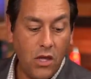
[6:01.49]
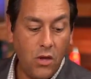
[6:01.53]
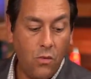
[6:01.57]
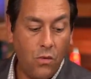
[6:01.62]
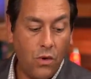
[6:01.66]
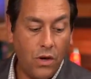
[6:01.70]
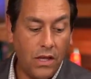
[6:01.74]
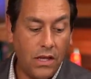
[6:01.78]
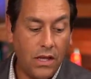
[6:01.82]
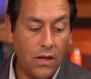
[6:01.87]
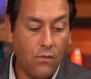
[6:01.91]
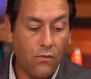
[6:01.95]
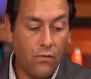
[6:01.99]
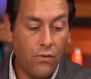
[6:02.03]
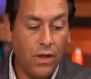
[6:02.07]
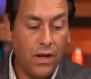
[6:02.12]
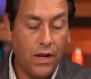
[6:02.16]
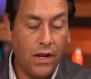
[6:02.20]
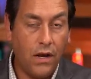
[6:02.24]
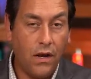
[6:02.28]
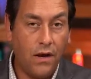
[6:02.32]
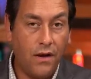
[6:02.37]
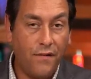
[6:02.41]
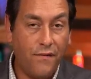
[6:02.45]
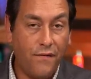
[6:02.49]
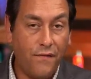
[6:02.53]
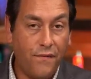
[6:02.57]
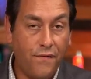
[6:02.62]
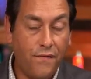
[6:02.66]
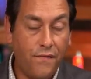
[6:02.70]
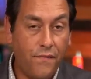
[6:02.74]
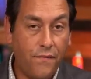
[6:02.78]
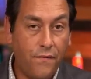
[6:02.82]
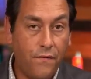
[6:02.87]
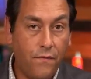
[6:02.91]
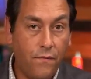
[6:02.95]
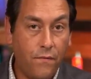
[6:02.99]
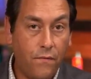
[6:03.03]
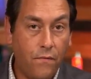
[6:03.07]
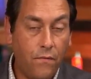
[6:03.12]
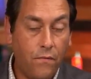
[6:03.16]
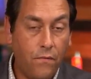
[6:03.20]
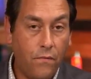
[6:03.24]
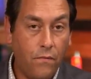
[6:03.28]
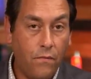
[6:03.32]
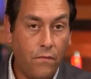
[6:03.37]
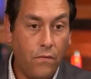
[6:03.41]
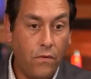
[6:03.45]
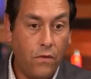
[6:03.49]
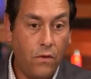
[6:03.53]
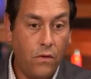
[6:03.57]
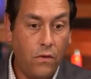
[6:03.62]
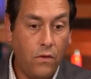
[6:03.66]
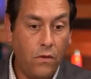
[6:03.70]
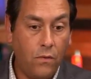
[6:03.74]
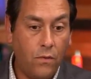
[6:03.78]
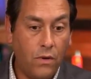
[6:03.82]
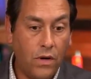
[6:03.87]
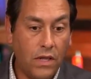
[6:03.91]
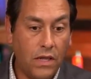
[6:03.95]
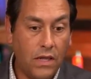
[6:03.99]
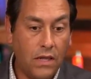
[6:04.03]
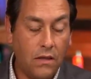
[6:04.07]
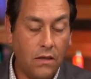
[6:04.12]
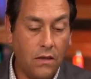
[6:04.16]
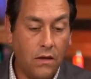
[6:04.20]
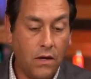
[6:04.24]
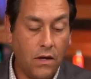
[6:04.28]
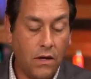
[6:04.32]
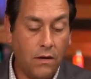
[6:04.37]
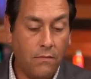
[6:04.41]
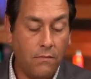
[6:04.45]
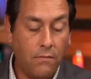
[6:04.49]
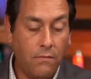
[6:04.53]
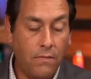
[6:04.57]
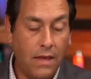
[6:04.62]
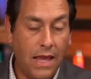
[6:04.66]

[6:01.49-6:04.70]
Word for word: You want to get rid of, you want to um,